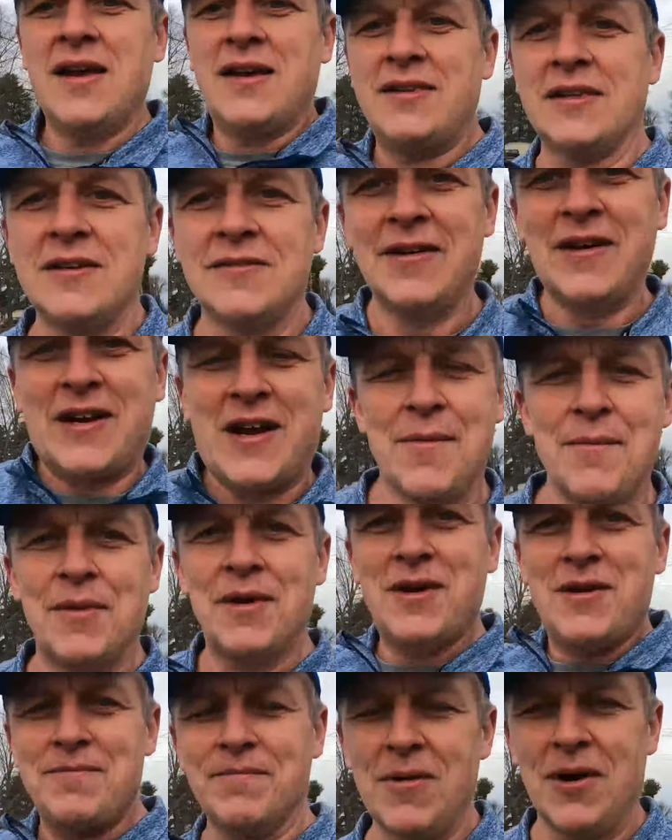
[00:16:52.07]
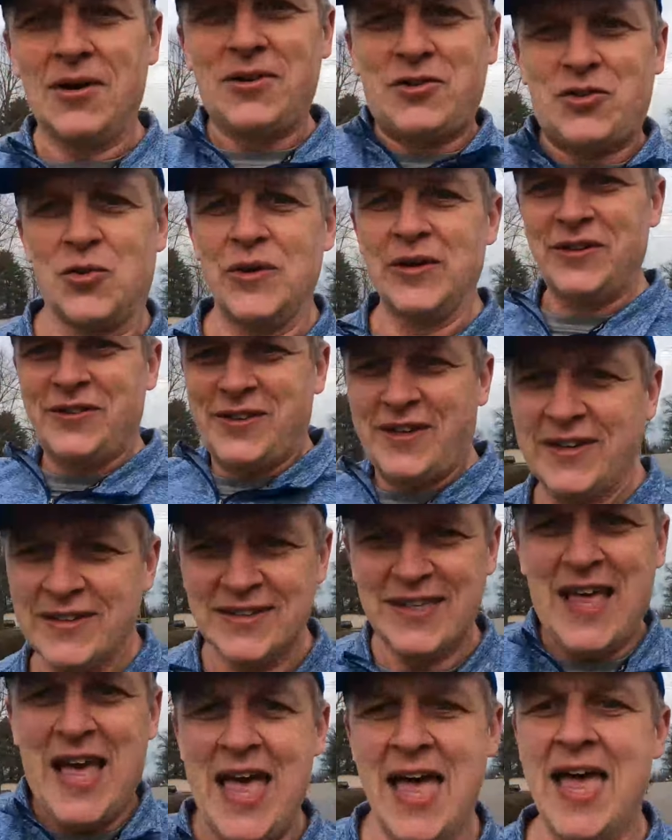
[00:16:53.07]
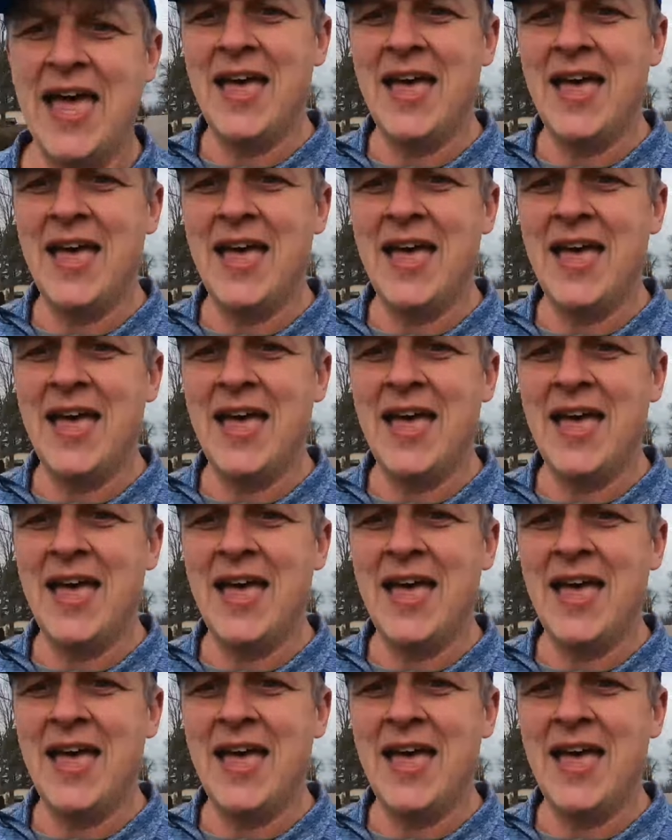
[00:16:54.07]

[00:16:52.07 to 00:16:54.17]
in the event coming up March 26th?